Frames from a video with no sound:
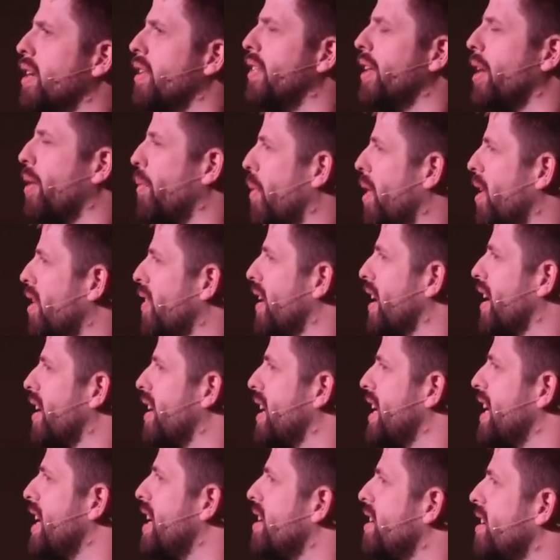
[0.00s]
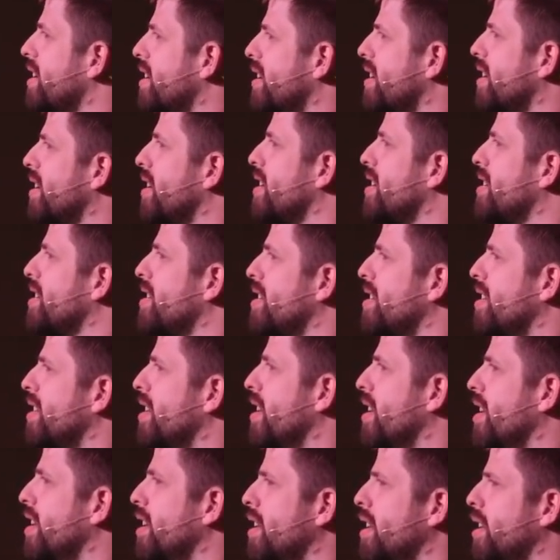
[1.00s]
Thinking, what are they going to eat?
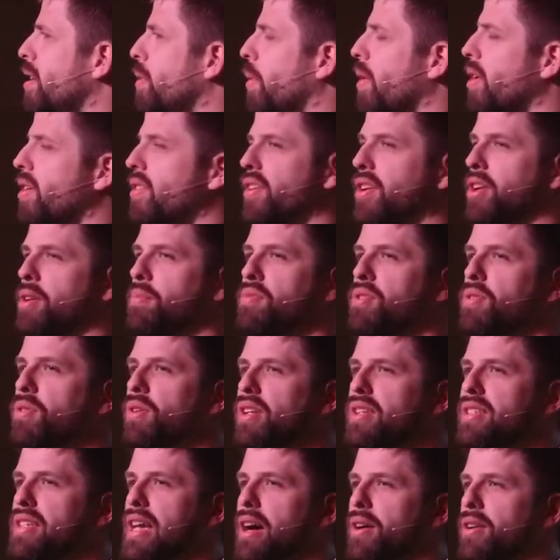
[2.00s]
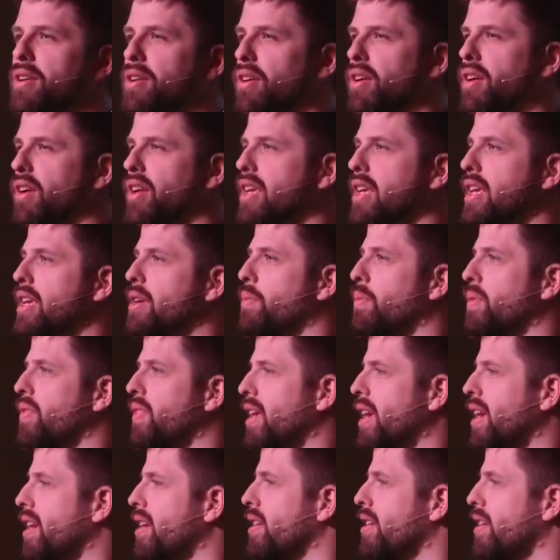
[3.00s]
What are the communities out here going to eat
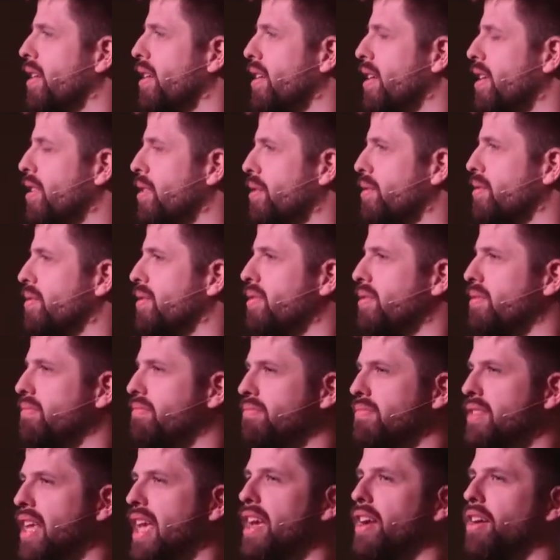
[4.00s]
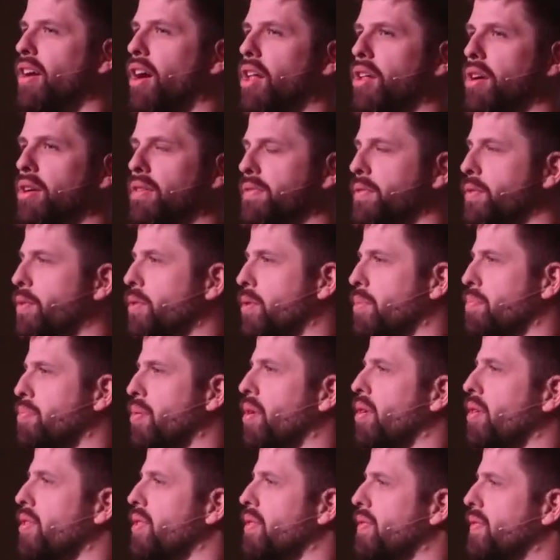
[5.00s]
when they either take all our food or
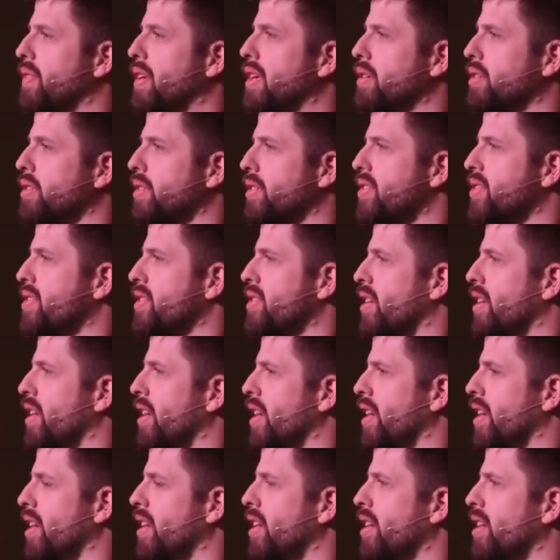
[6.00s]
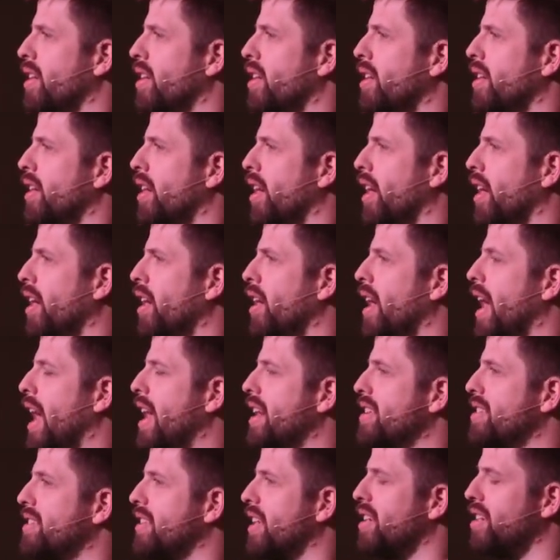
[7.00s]
burn the fields?
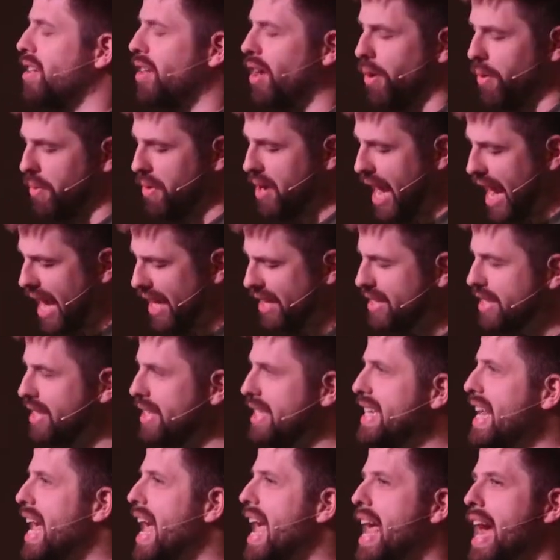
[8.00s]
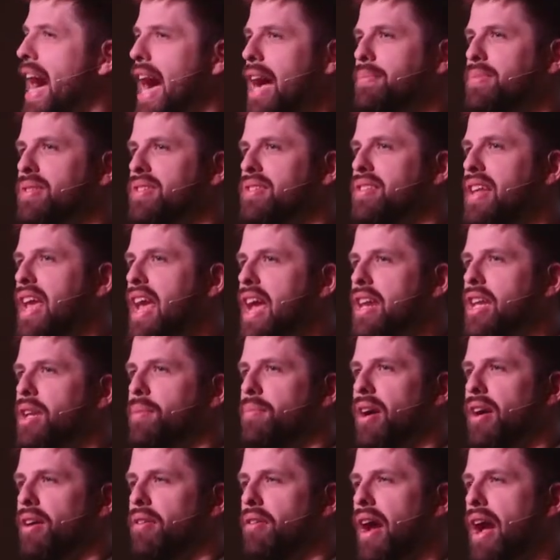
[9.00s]
And he said, no, not today. I'm
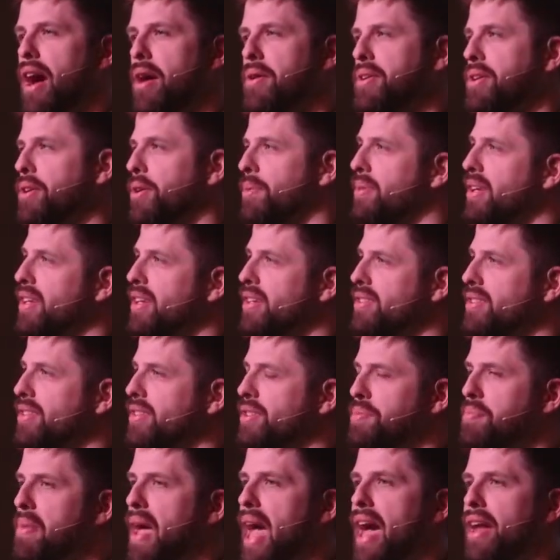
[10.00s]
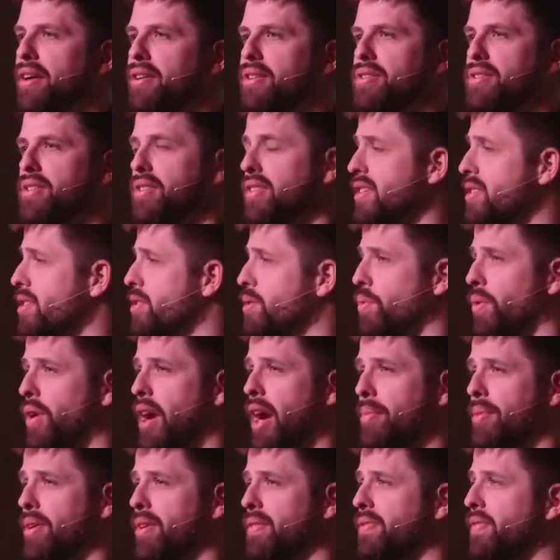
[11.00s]
standing my ground here because this matters, and this is
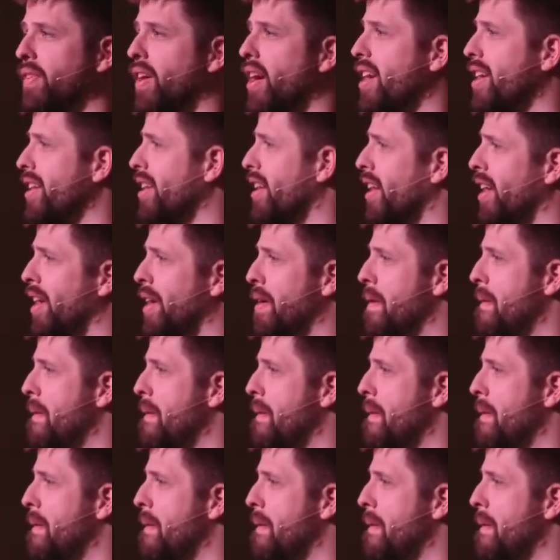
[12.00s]
where I'm going to fight.